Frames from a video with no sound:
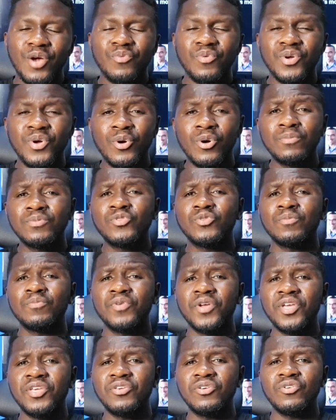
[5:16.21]
we hope to
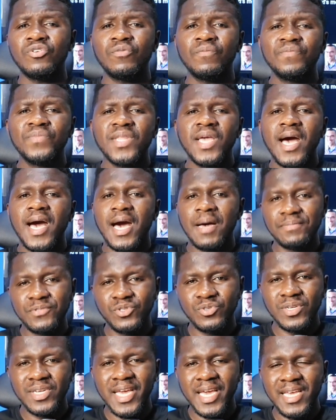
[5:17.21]
bring you up
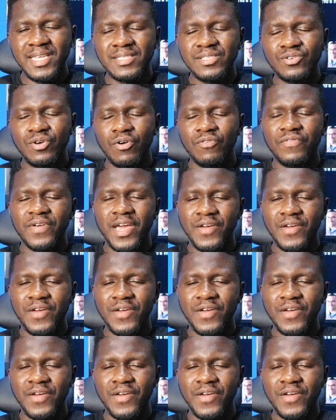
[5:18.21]
to date of